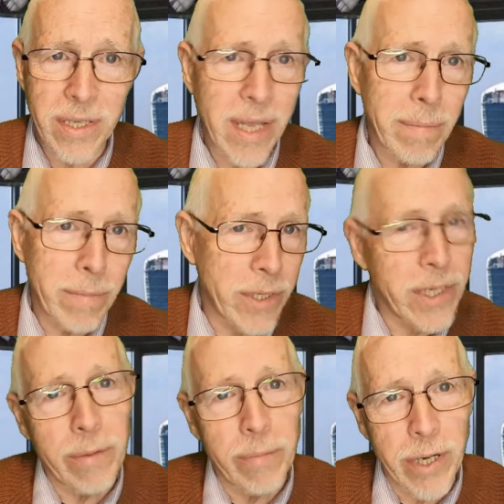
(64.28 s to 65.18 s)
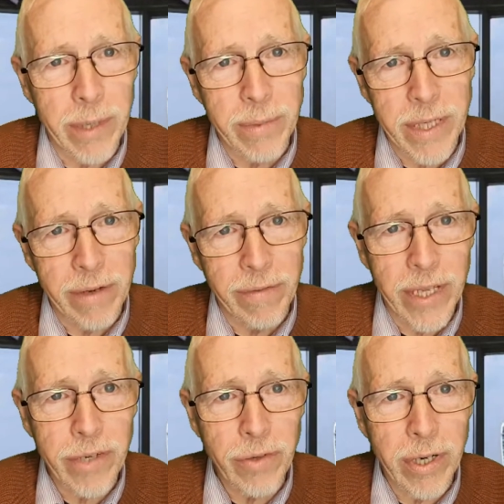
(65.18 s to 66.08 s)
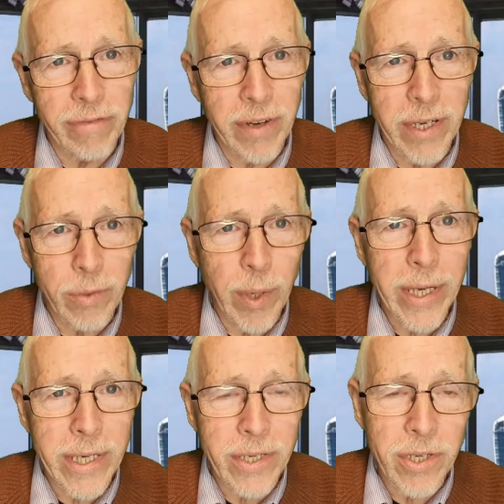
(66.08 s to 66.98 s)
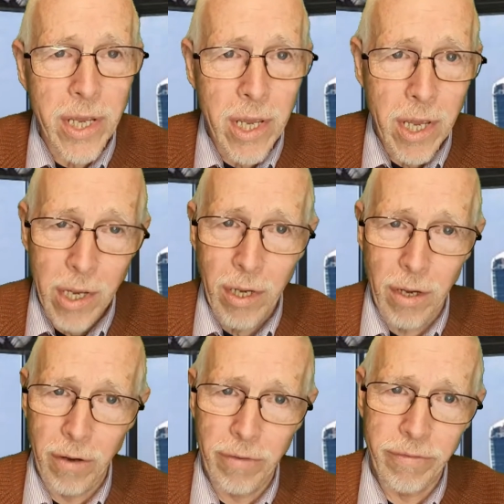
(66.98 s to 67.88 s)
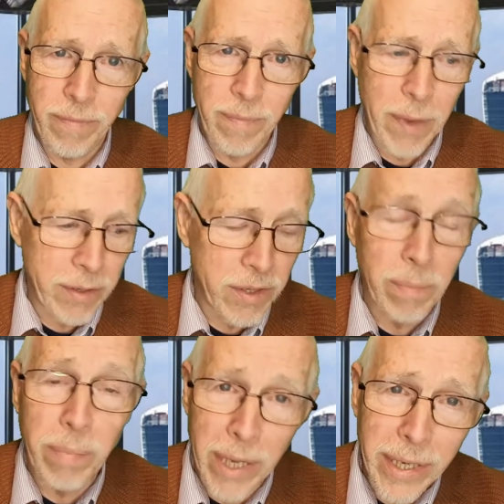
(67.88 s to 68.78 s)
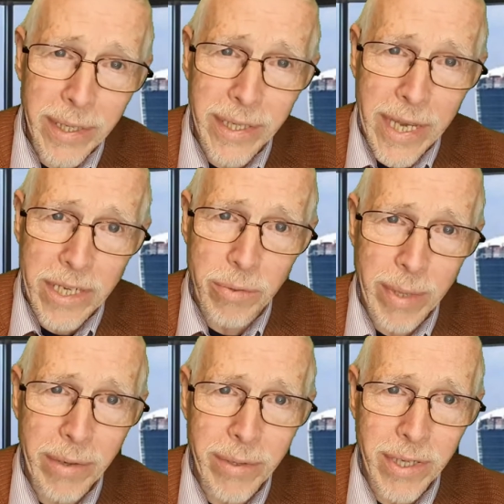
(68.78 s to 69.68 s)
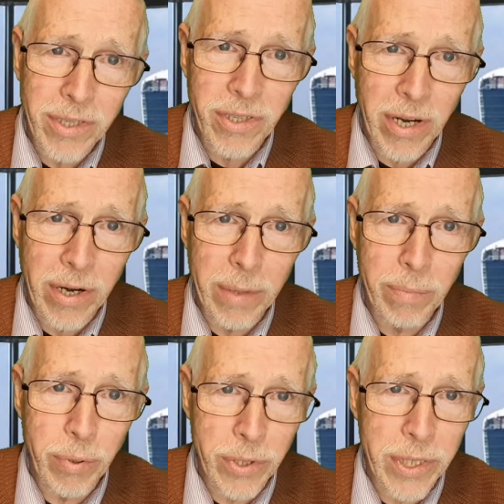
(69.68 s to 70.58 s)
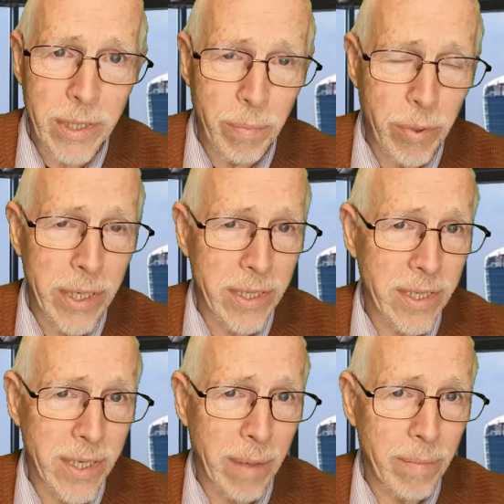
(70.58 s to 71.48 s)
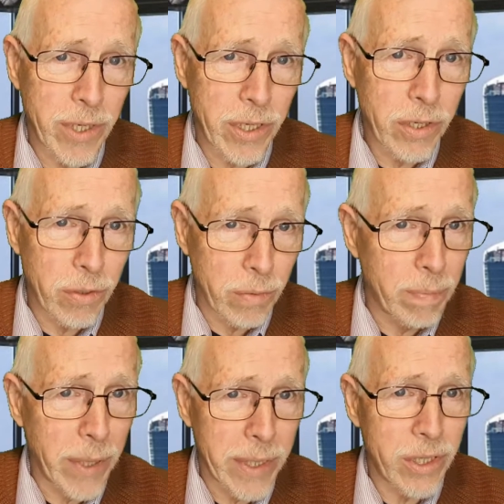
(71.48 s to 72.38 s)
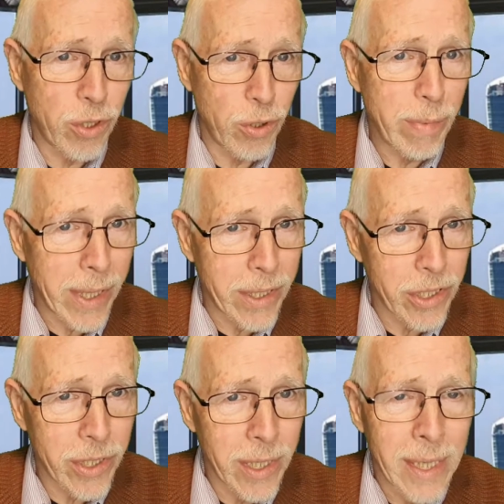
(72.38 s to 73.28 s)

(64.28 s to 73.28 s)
them is getting prohibitive, and they're trying to find ways of supplying the gas without necessarily putting the prices up to you by too much.